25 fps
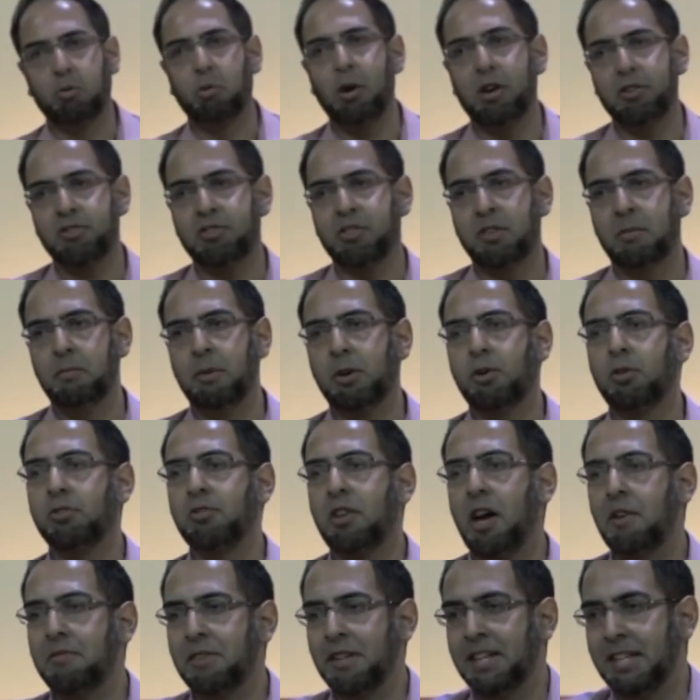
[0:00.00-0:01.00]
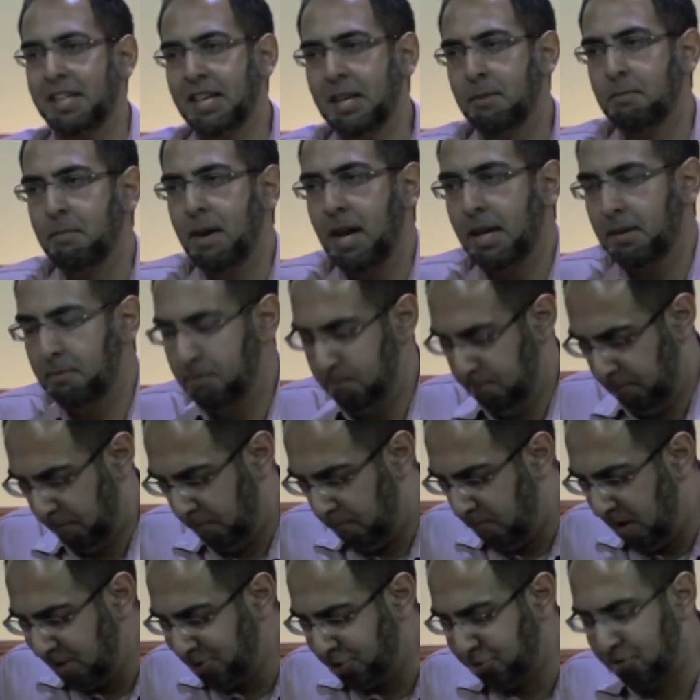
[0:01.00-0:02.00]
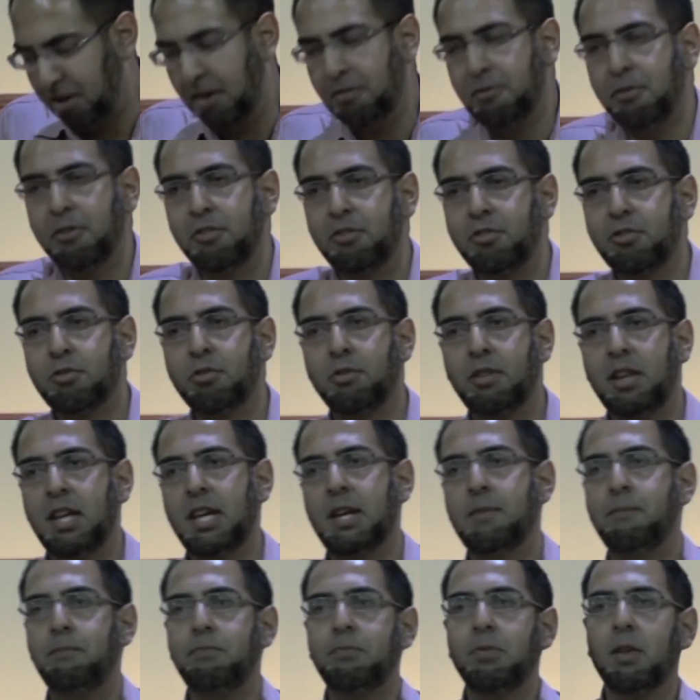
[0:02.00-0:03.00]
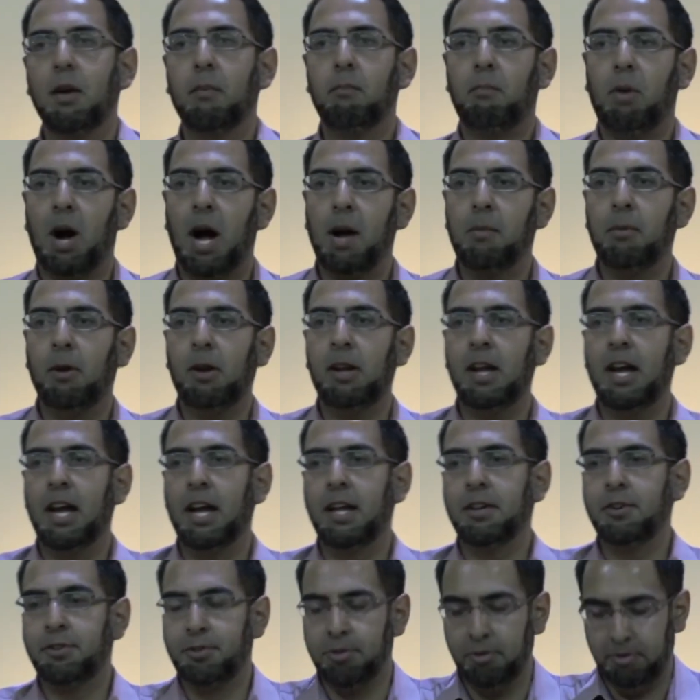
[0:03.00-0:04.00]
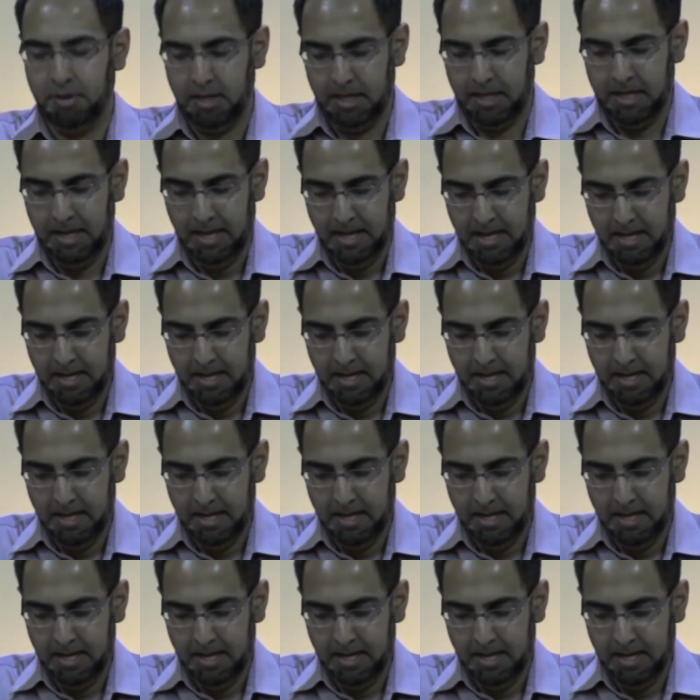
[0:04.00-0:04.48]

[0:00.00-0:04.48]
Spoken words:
question because I've indeed made much reference to the Bible and to the,